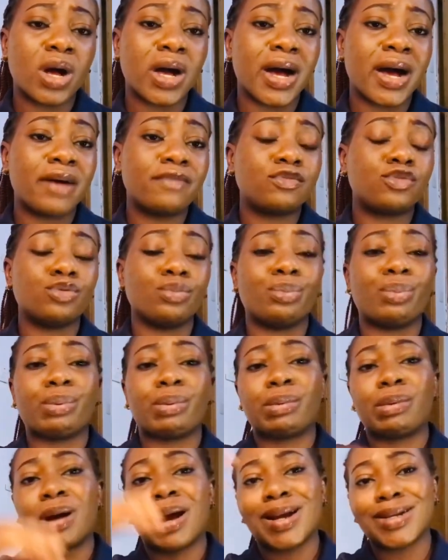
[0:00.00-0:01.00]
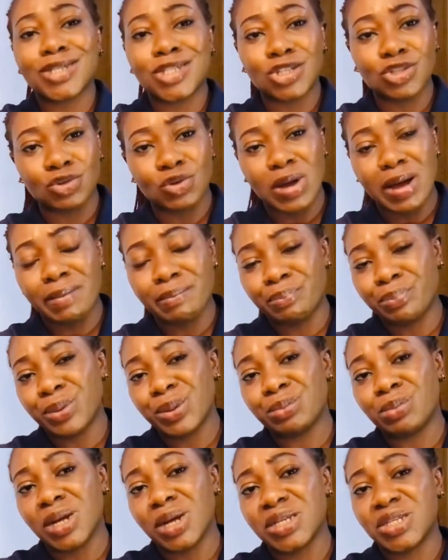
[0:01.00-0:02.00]
I have to branch to go and
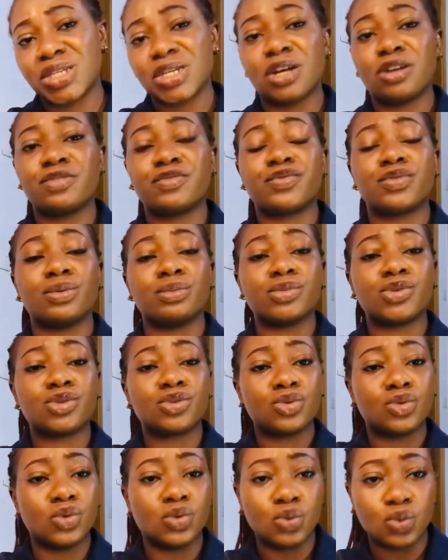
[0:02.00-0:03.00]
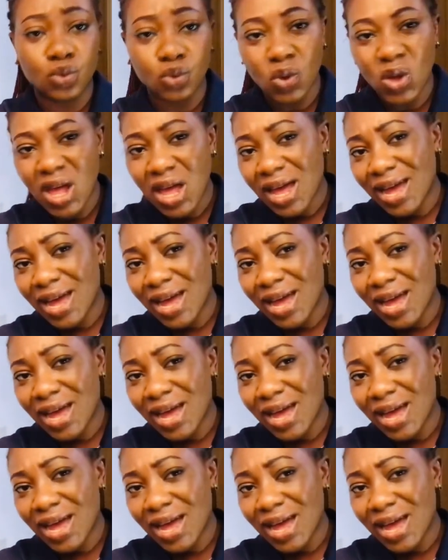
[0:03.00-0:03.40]
pick my child from school